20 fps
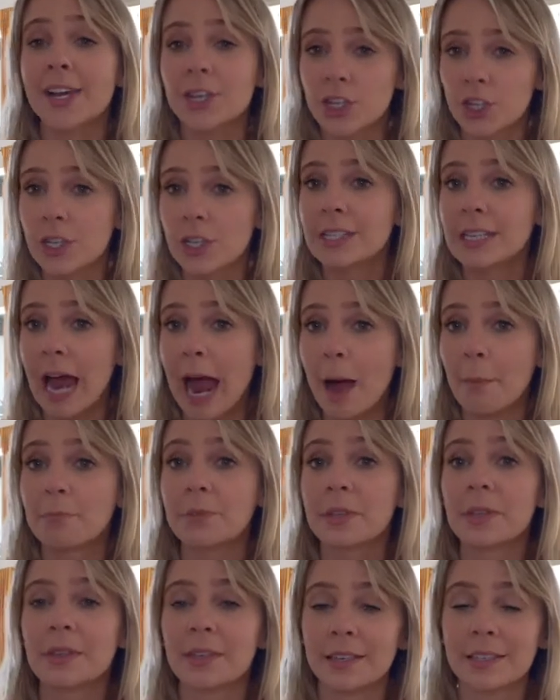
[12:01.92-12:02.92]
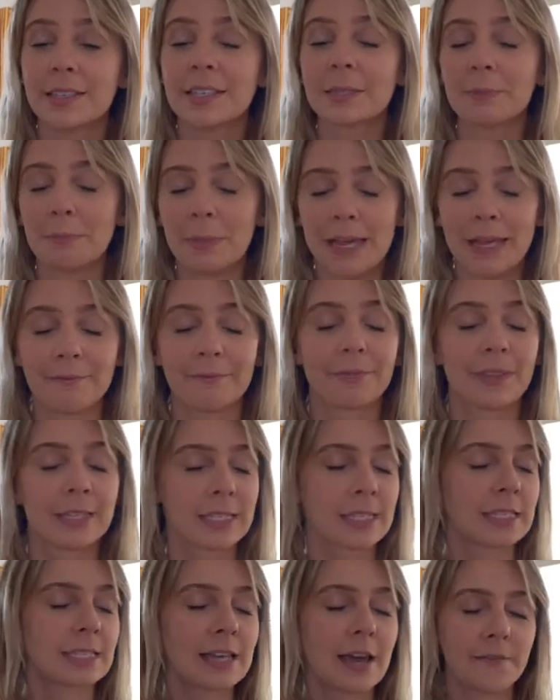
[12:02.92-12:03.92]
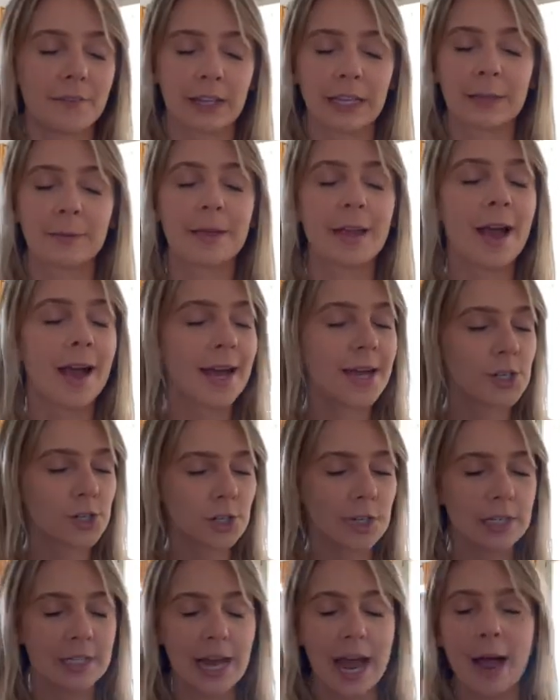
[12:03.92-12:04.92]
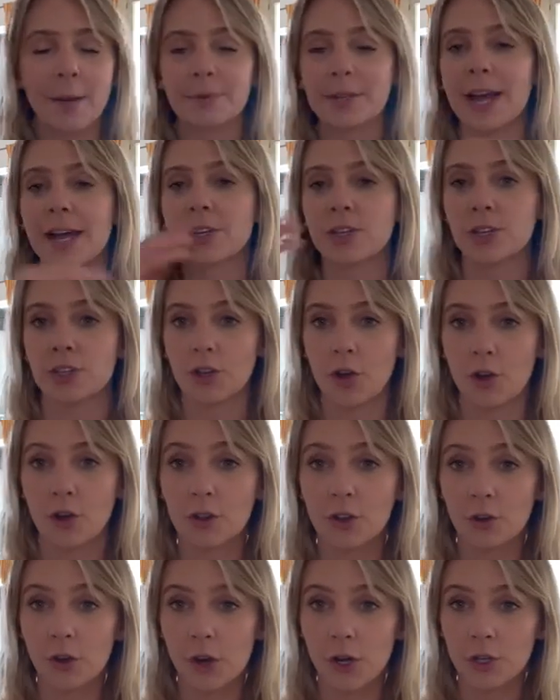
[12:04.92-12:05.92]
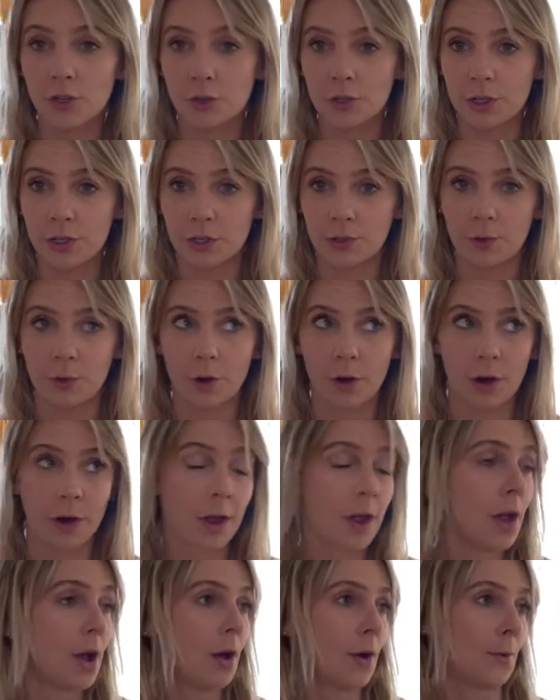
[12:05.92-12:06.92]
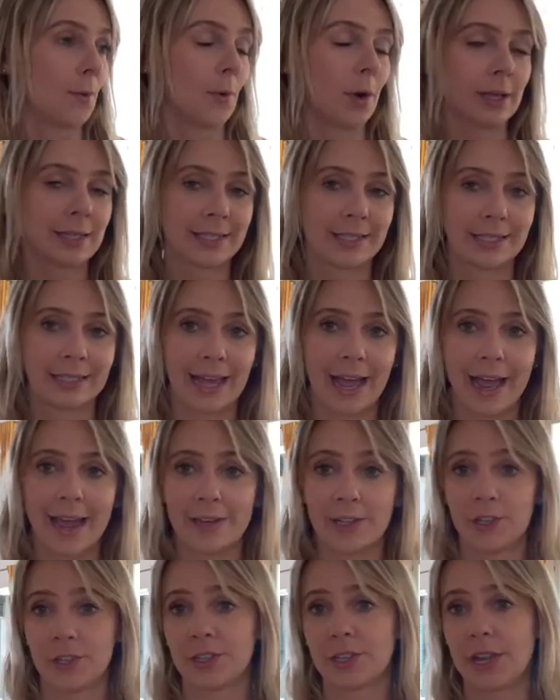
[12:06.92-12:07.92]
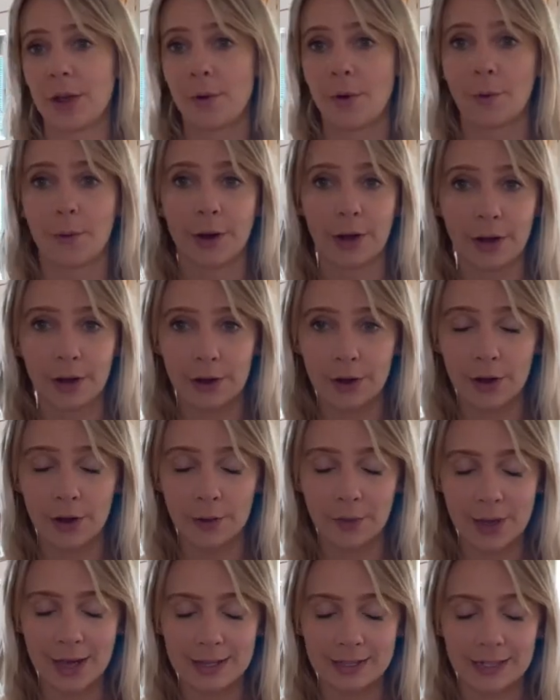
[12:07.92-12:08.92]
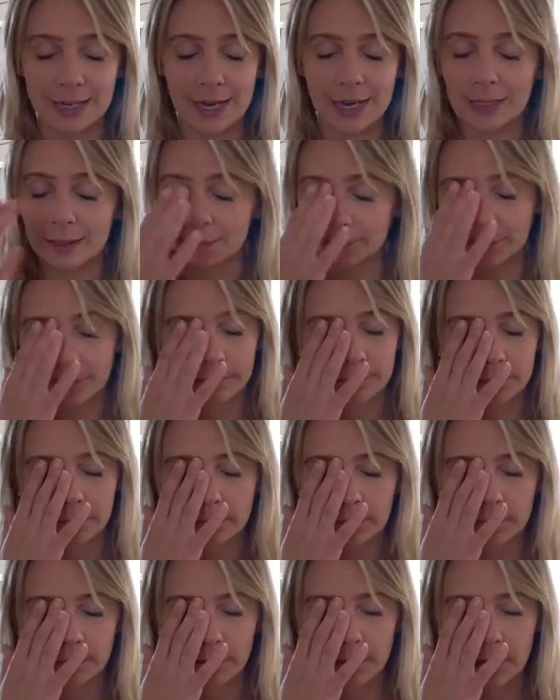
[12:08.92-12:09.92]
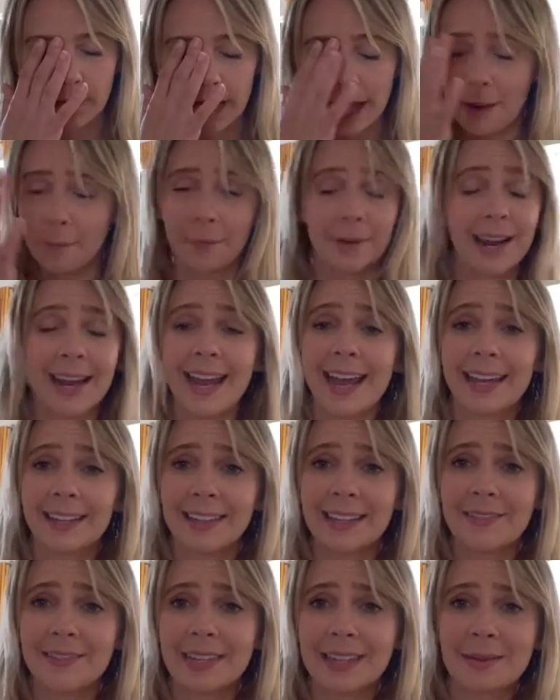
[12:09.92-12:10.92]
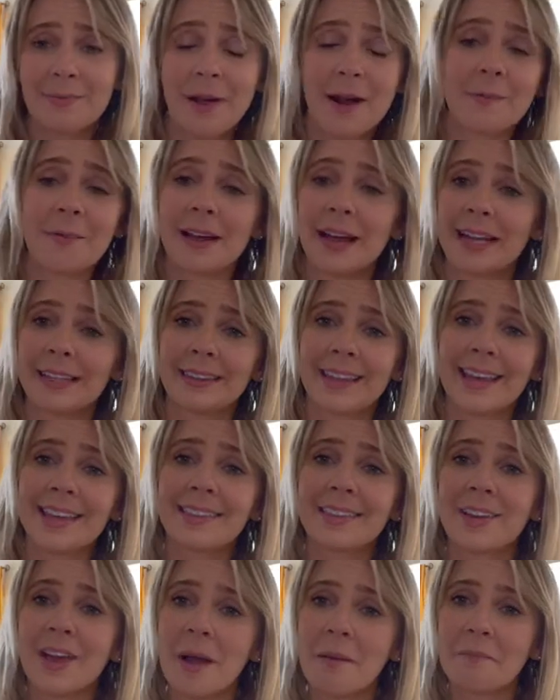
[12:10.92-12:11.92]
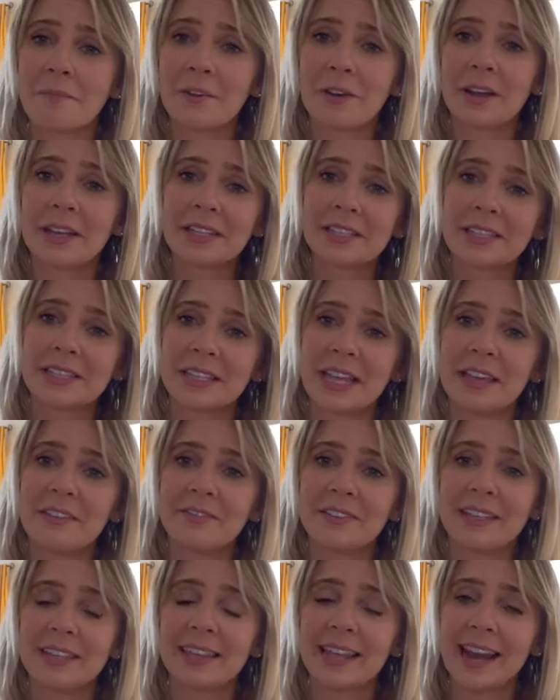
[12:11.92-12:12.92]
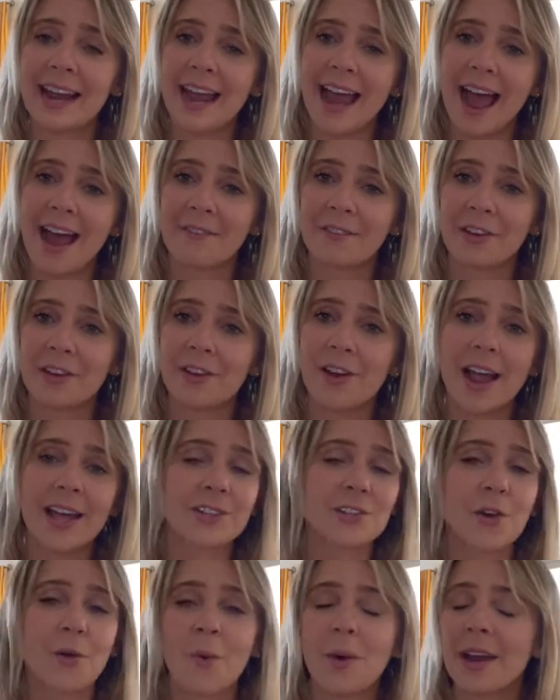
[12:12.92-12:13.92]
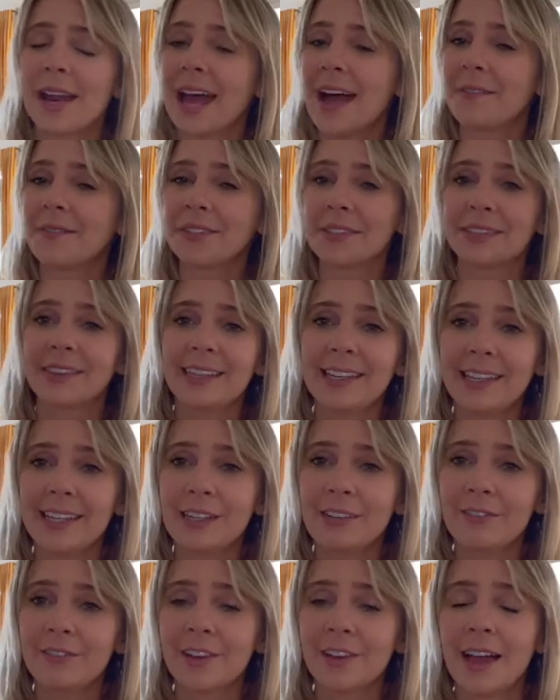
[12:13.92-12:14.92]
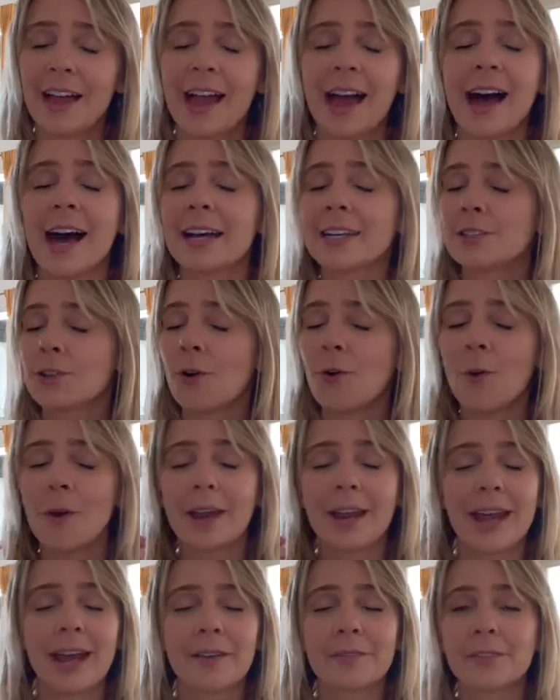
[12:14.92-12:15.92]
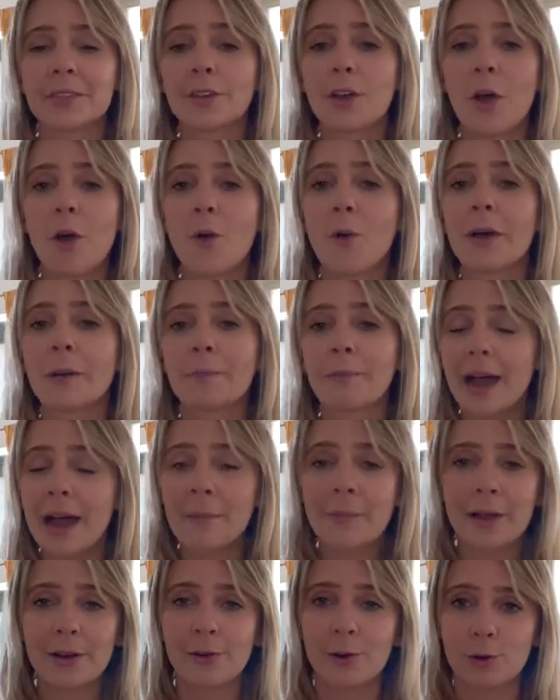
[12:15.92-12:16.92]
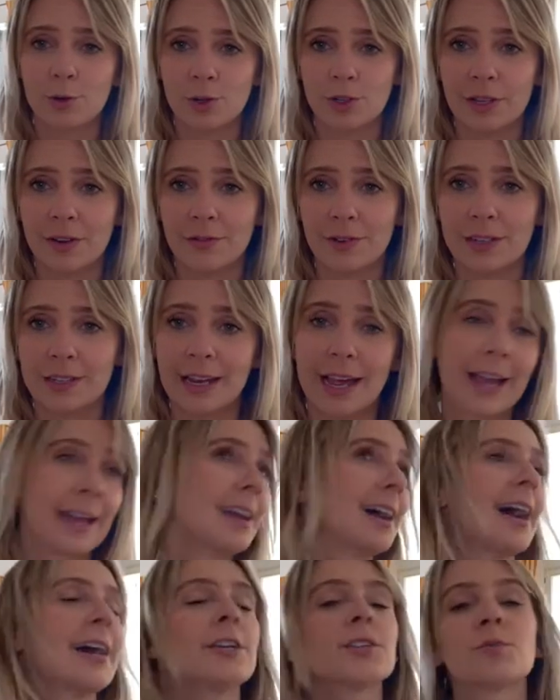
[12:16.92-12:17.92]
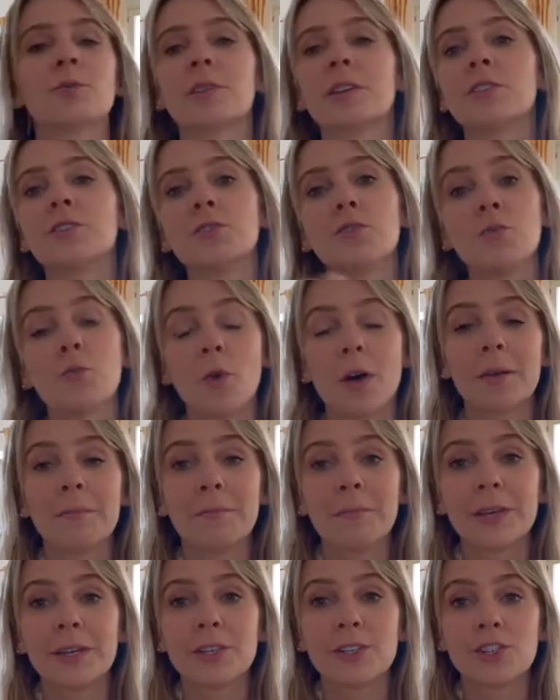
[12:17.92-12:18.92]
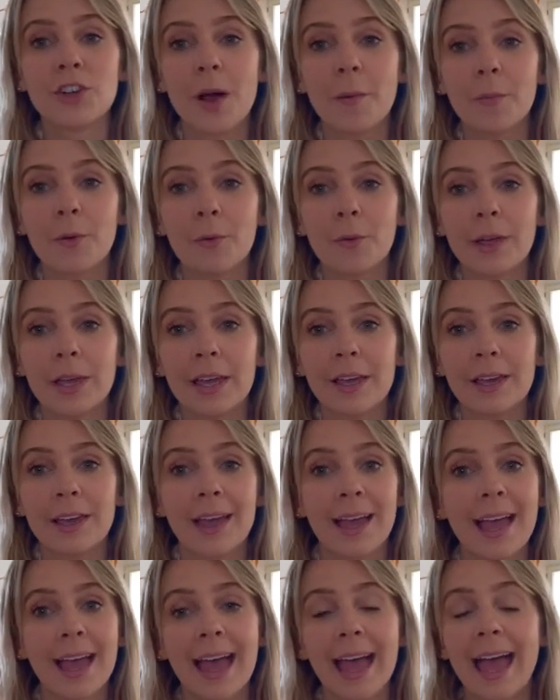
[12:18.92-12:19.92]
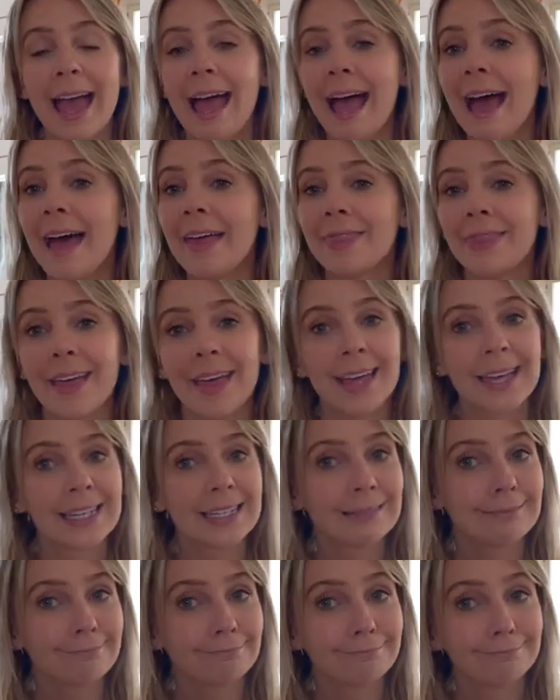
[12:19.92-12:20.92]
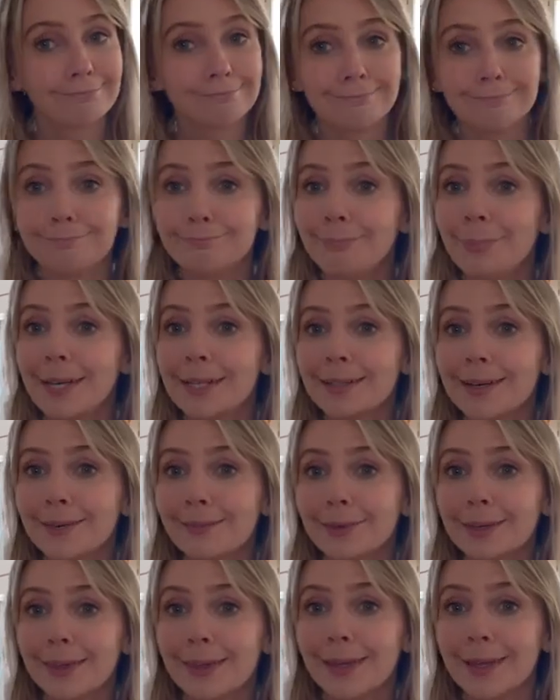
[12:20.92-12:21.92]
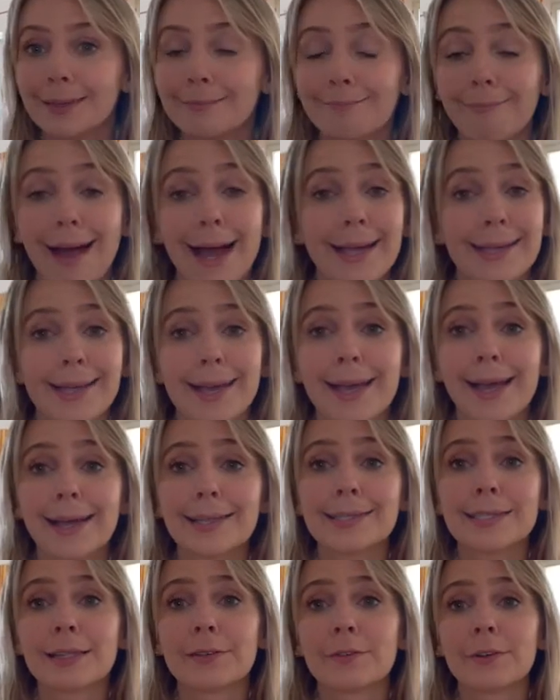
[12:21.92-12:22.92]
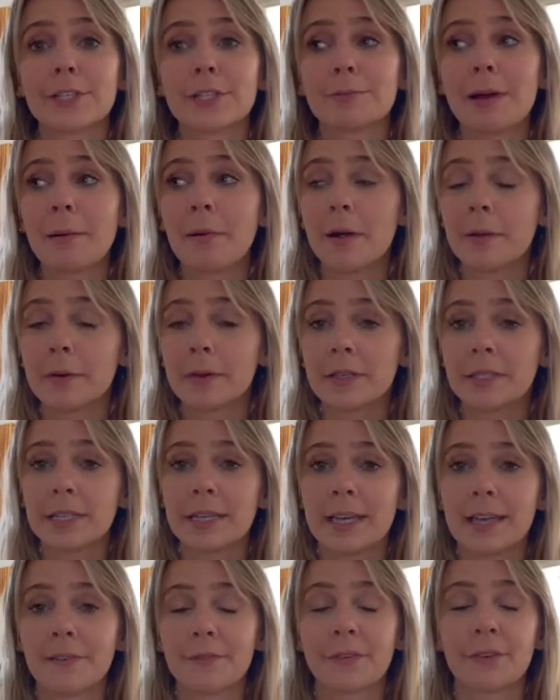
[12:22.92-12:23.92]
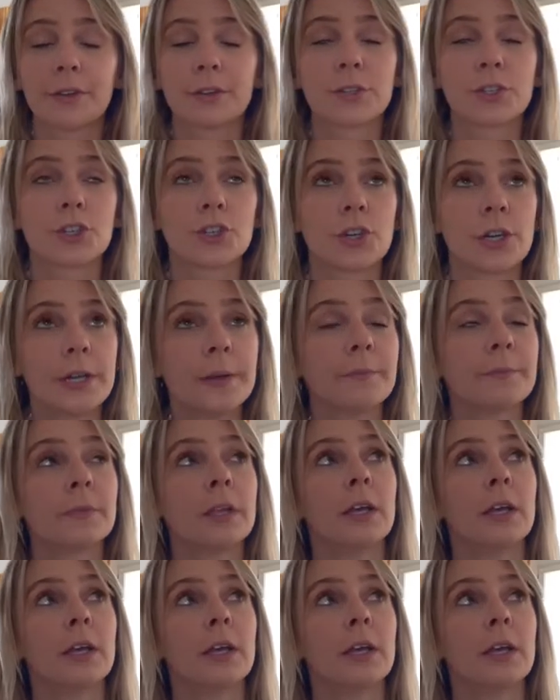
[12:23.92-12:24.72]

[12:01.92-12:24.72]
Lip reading: adapt. This is me. This is definitely me. I should adapt. I should go to the grocery store once a day, just get what we're gonna cook that day. But I hate leaving the apartment. I like the comfort and safety that I have here. I don't wanna have to leave. I don't wanna have to go and buy my groceries every day. I just wanna do one big shop a week and then be done with it. I can't get deliveries to my apartment because I can't fit on the street.